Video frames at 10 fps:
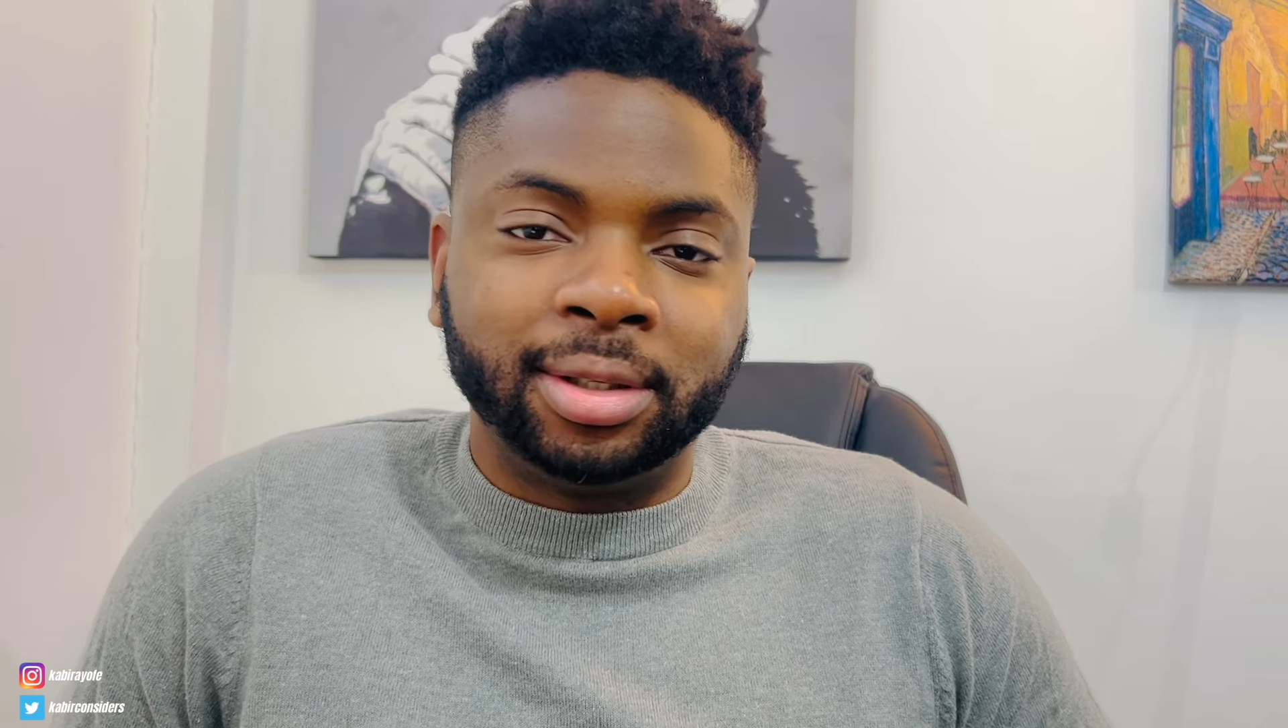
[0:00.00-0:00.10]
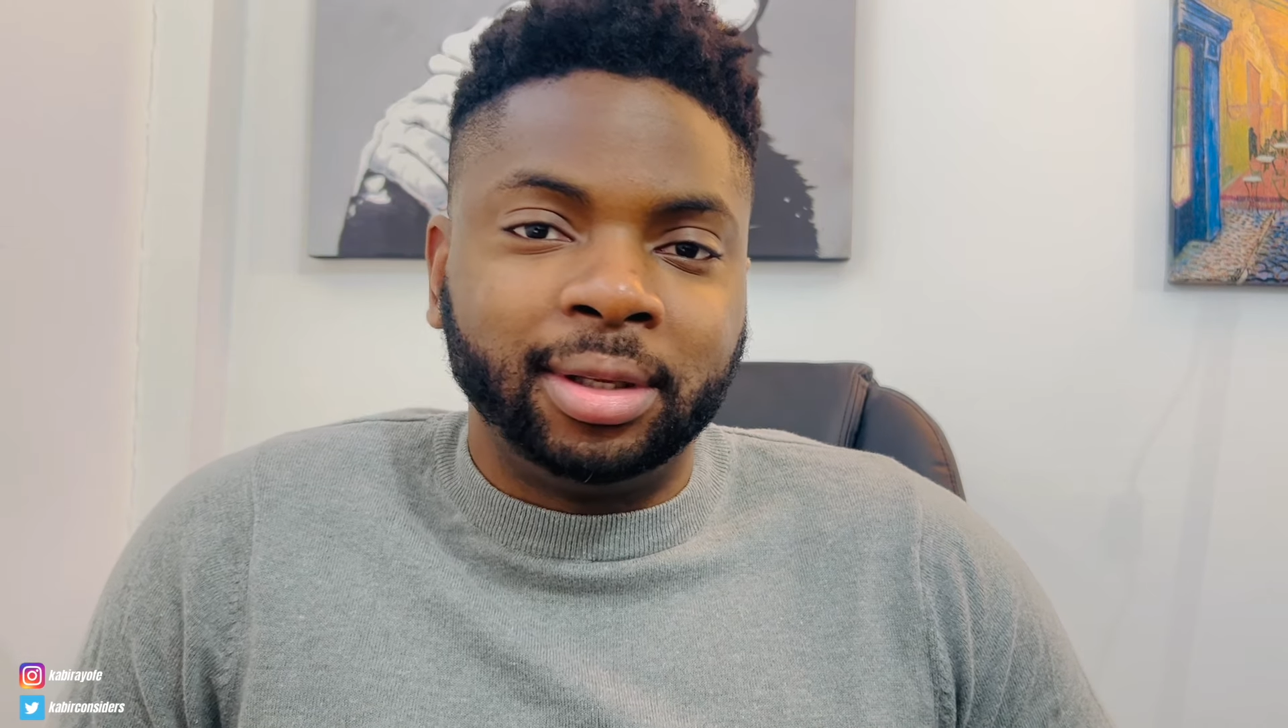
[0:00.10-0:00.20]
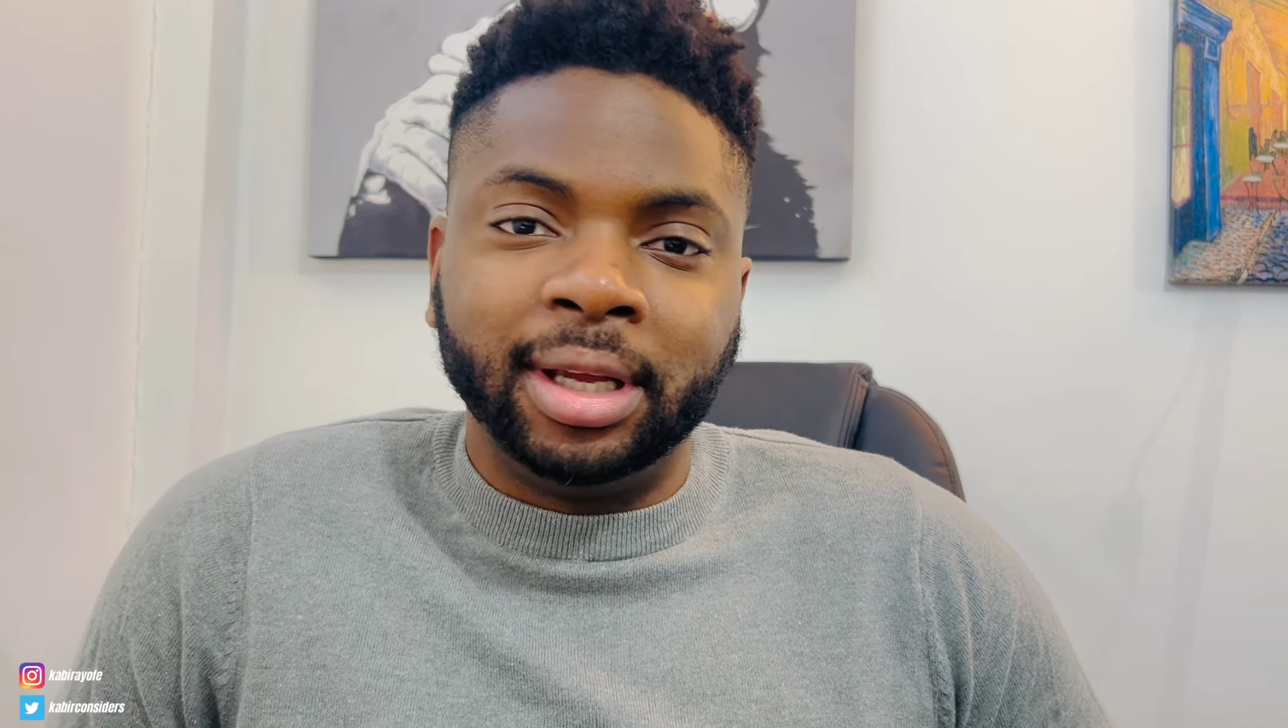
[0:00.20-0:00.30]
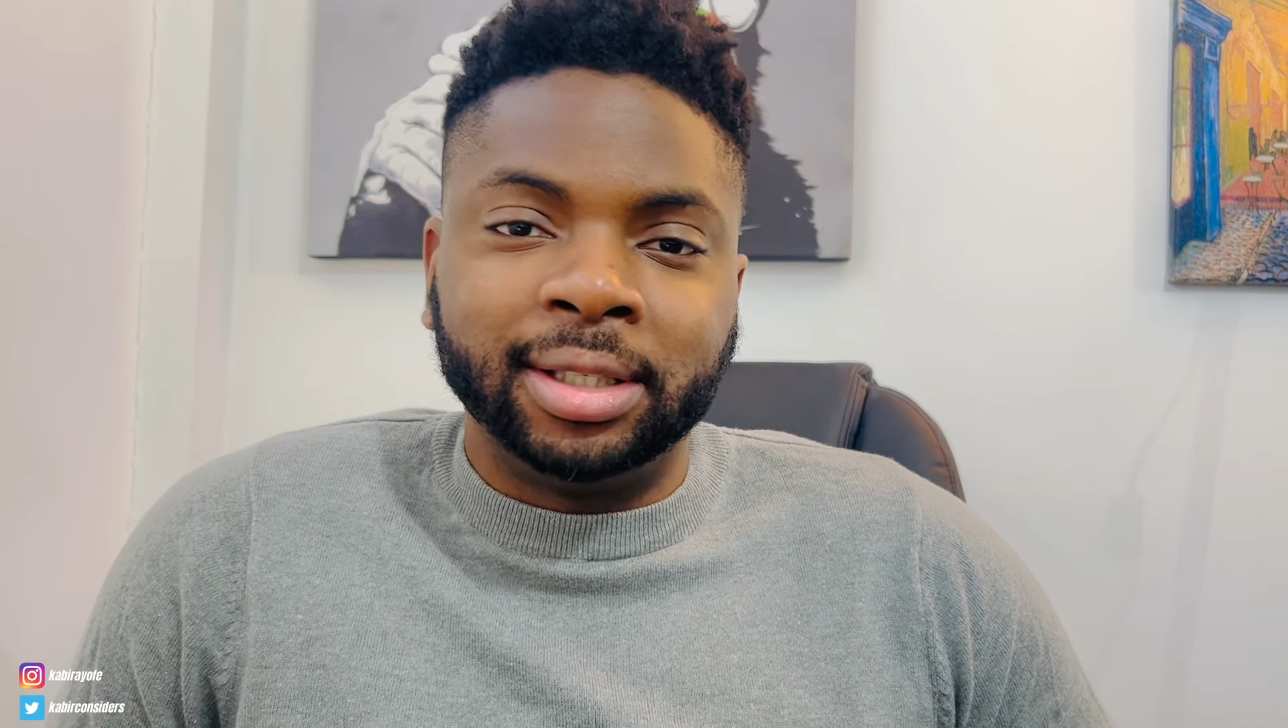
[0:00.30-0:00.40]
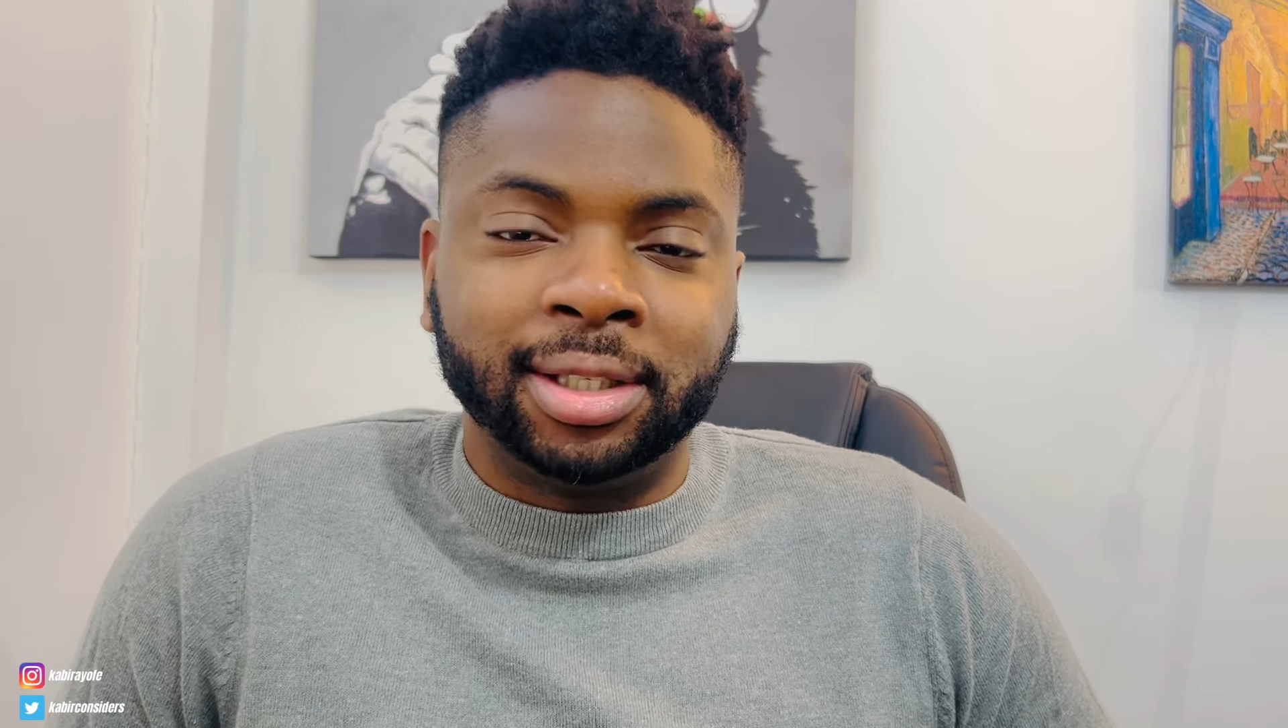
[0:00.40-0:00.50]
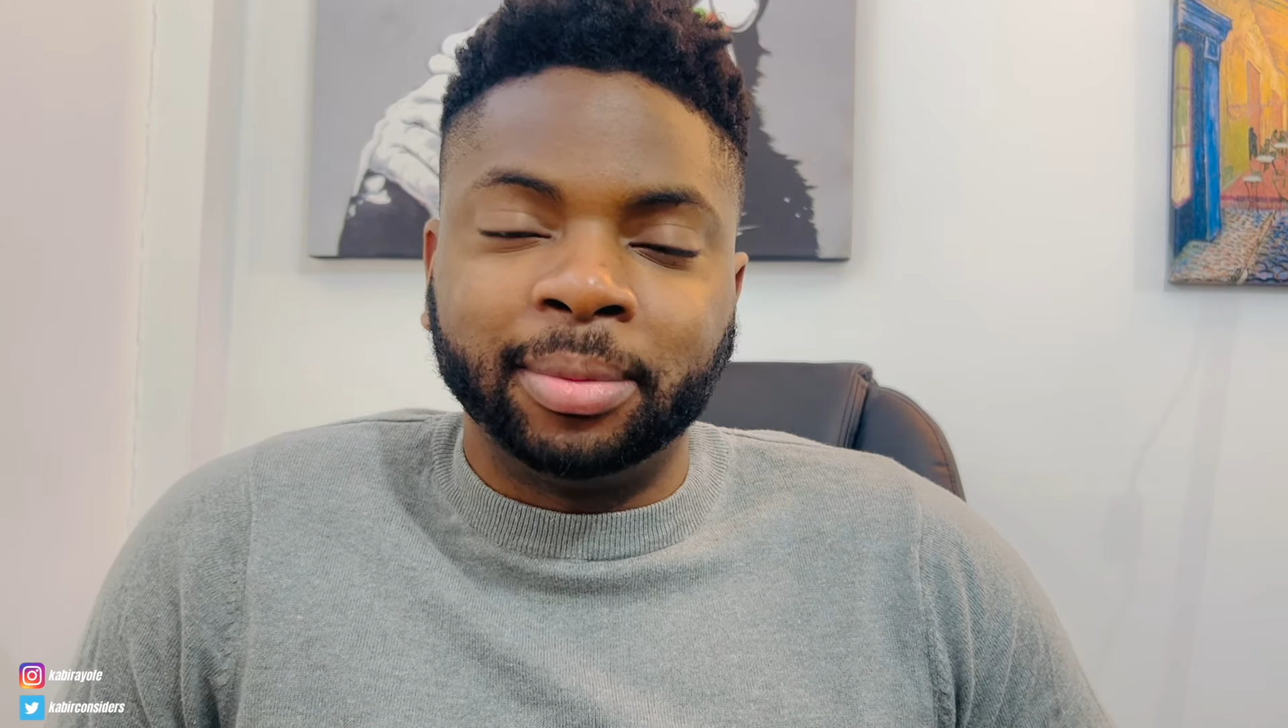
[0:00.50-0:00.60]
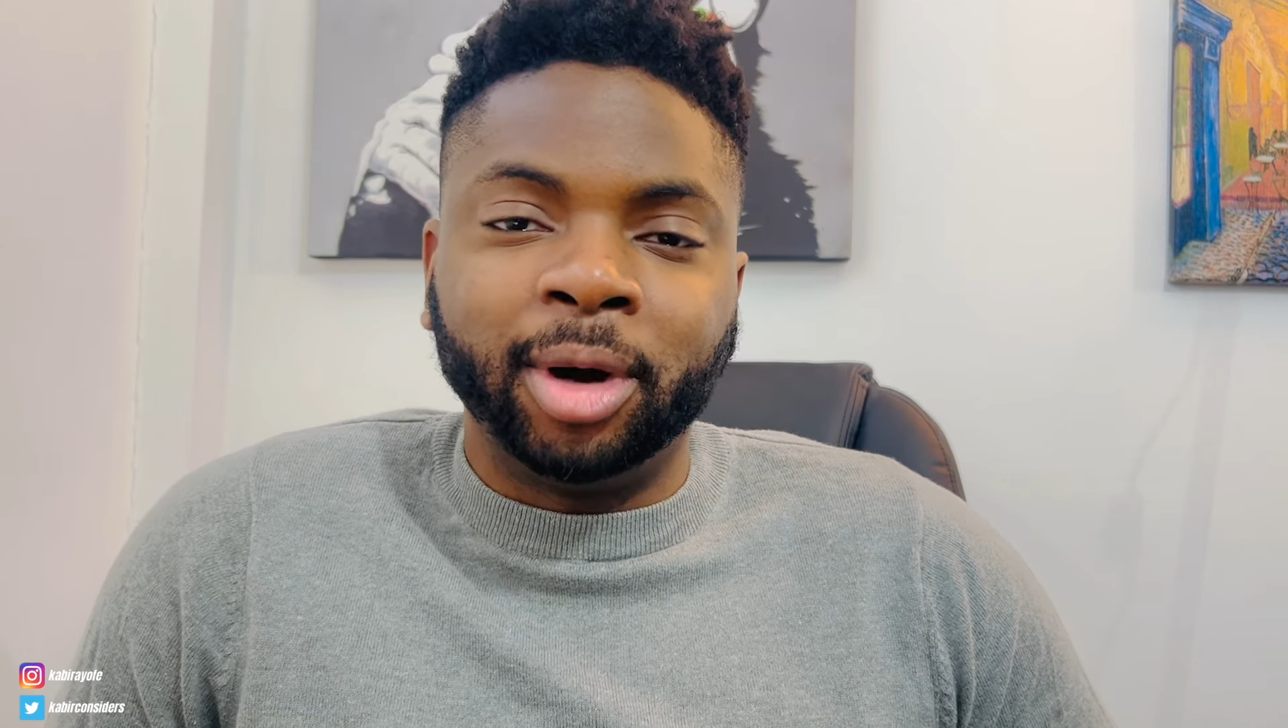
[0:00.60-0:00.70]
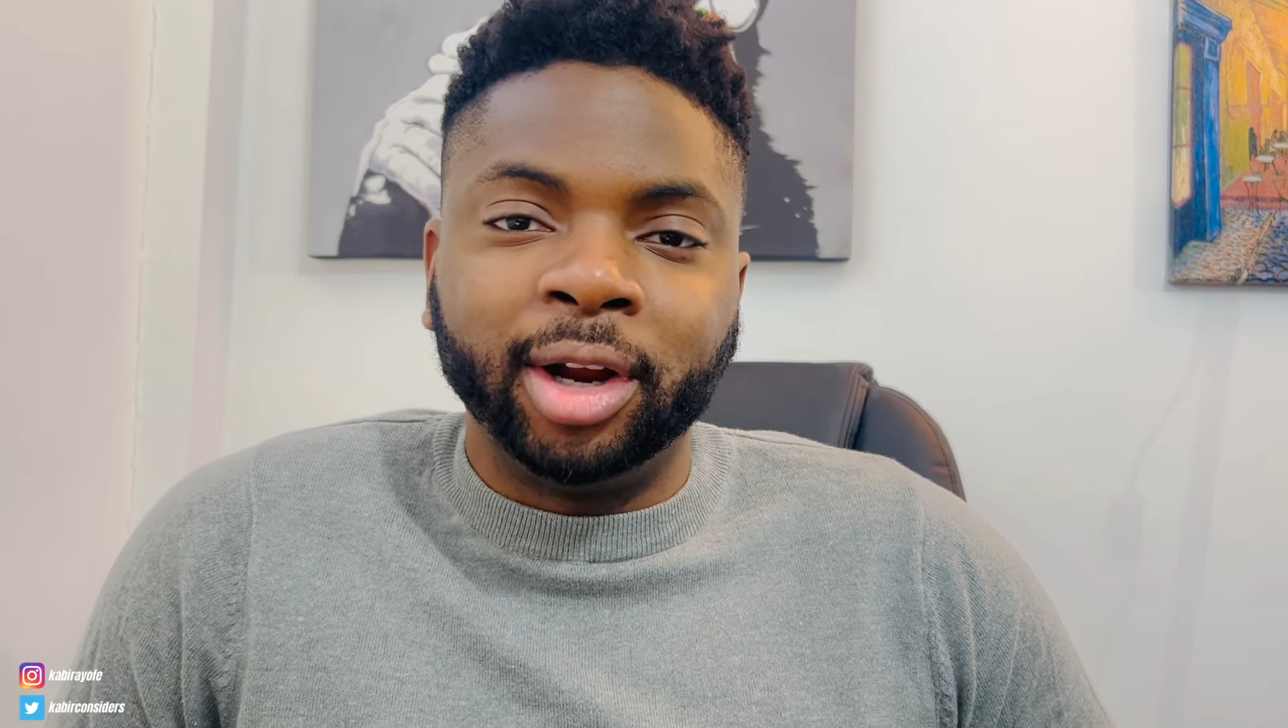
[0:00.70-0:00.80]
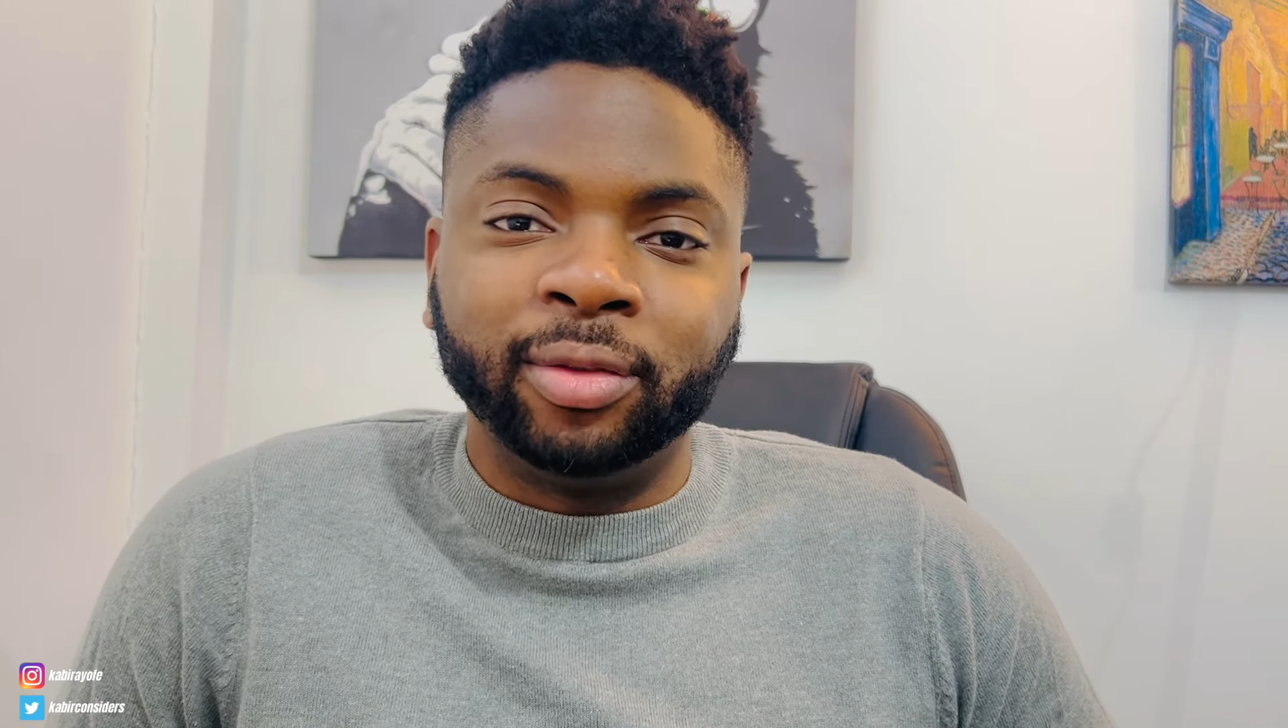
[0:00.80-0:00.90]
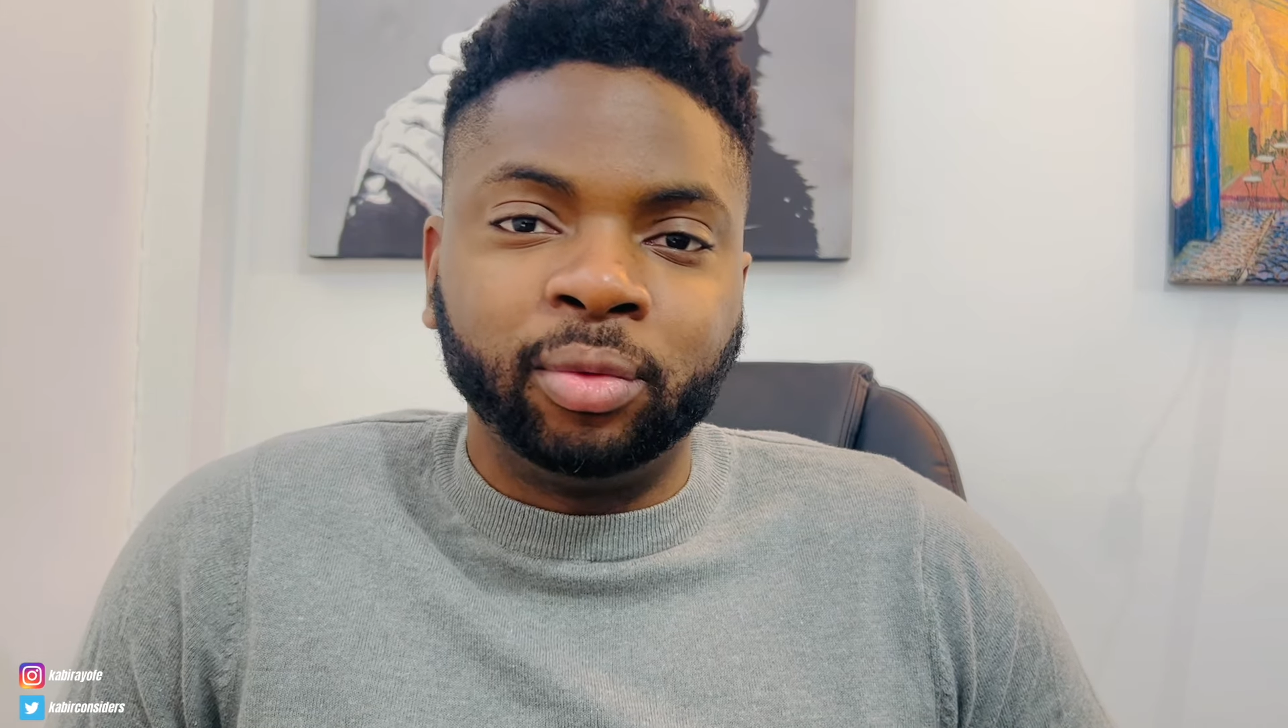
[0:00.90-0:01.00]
into some kind of